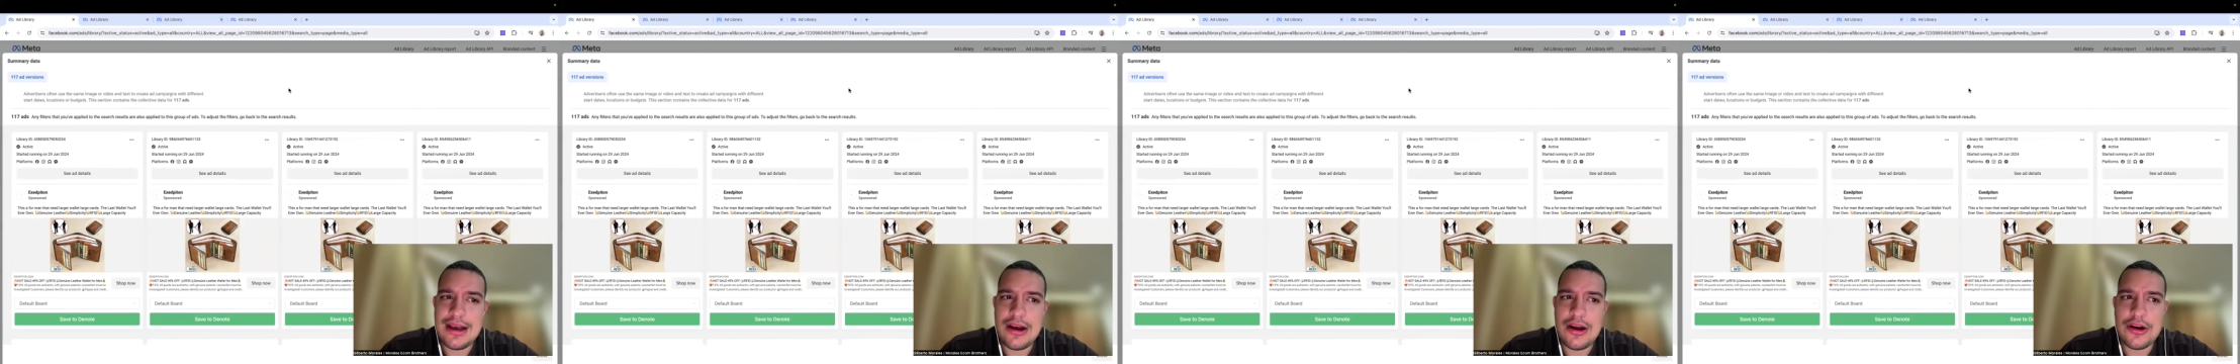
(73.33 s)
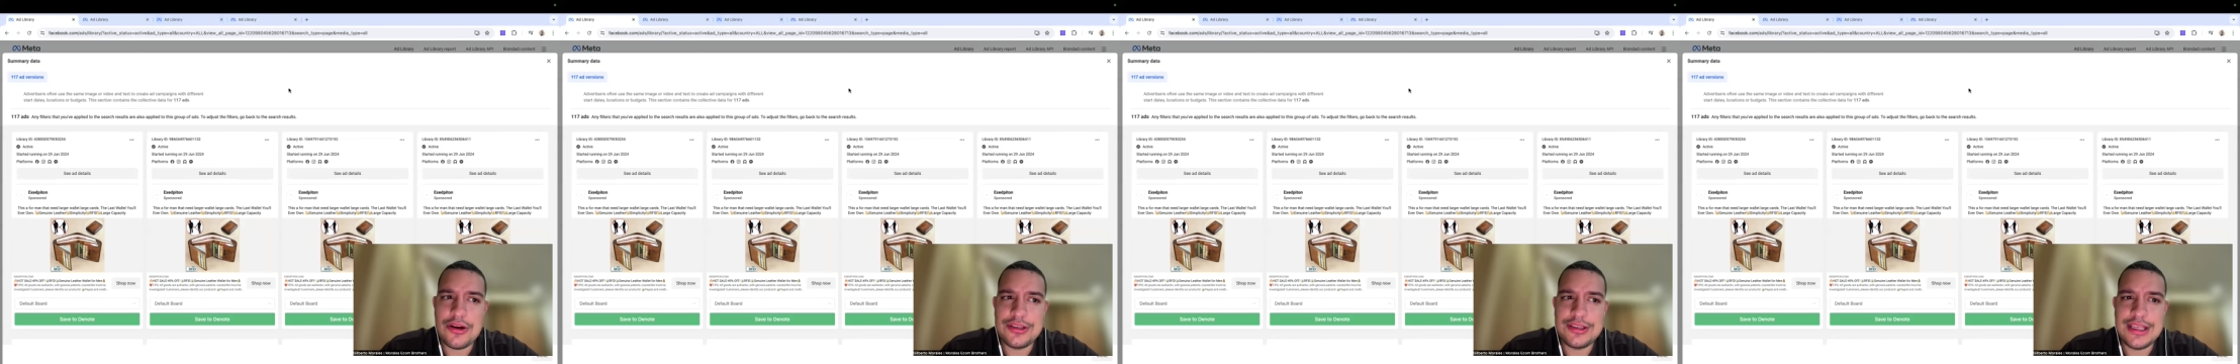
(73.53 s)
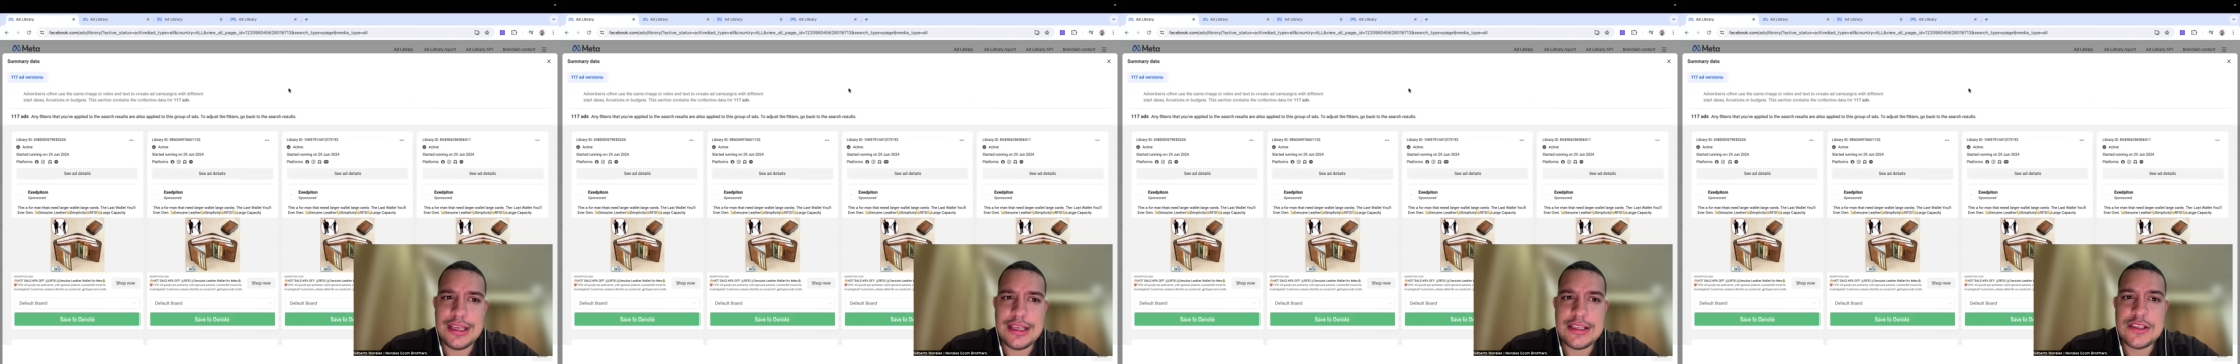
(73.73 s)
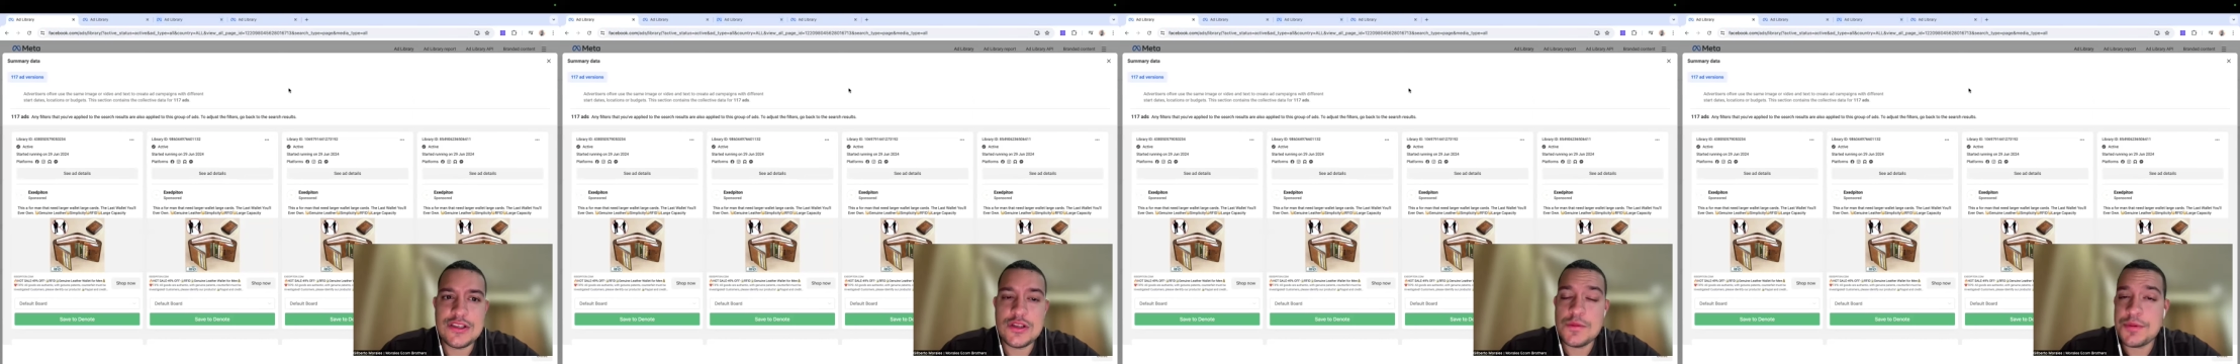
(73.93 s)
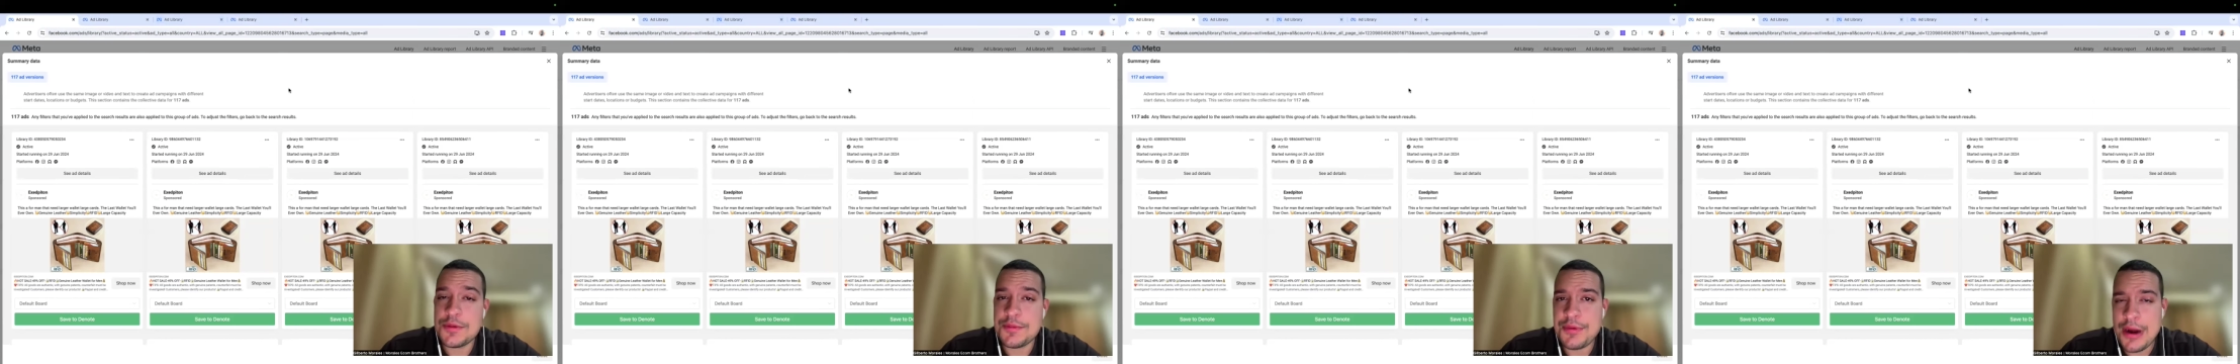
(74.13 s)
are they
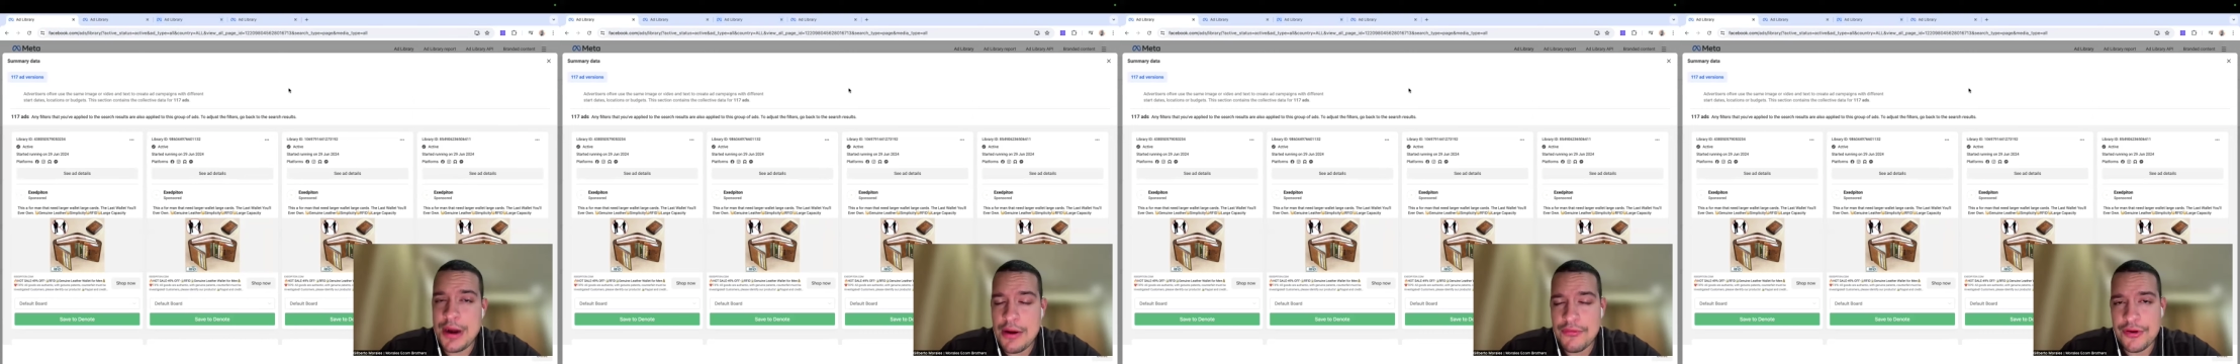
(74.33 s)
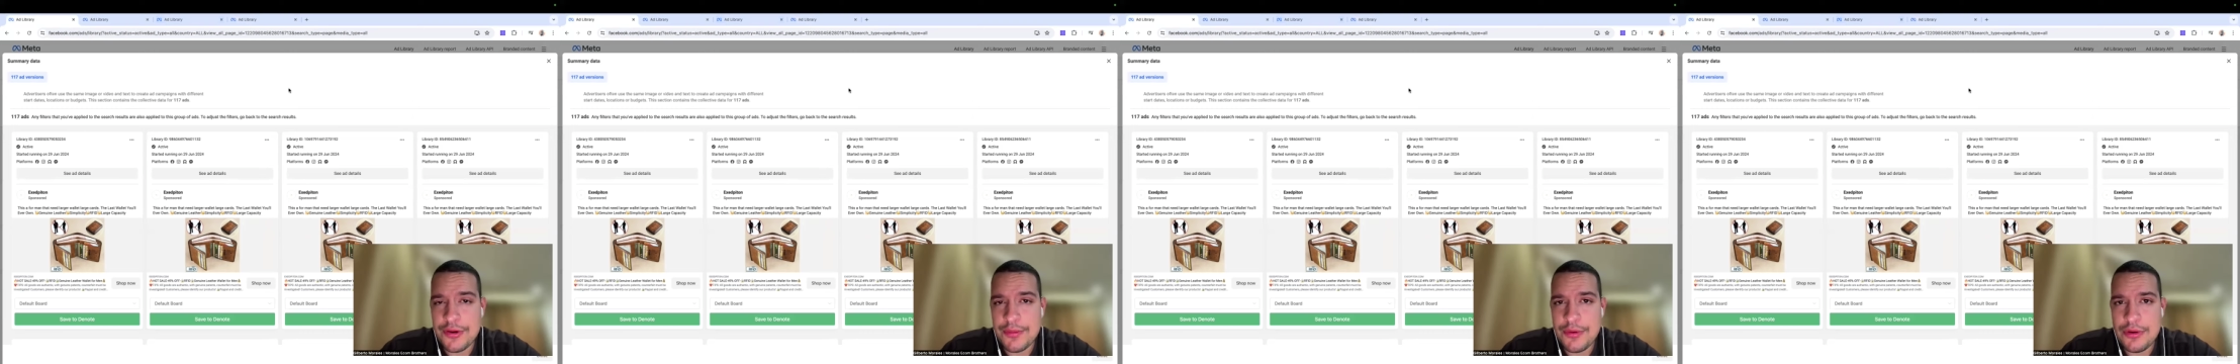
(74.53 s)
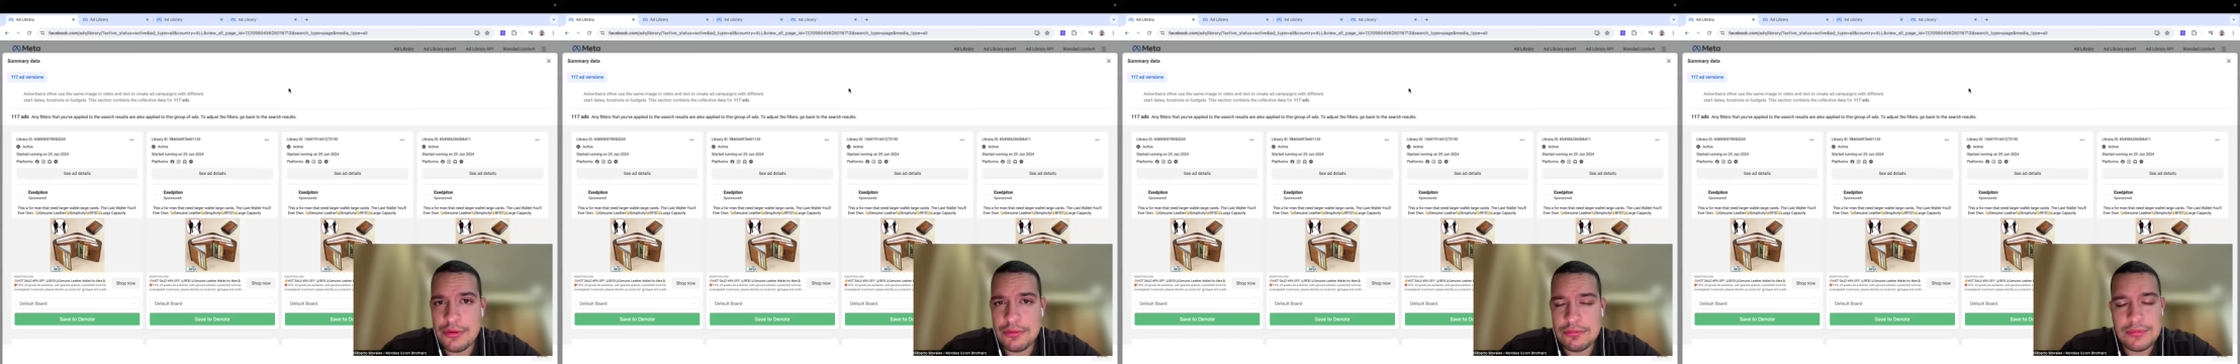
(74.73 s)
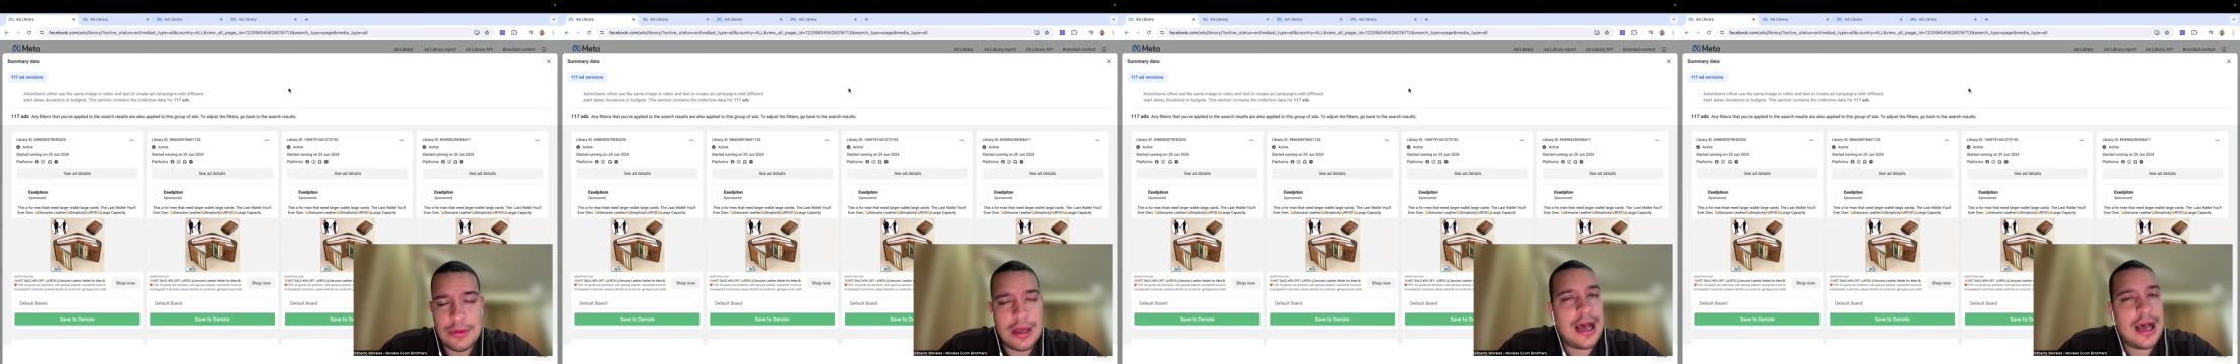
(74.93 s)
super profitable?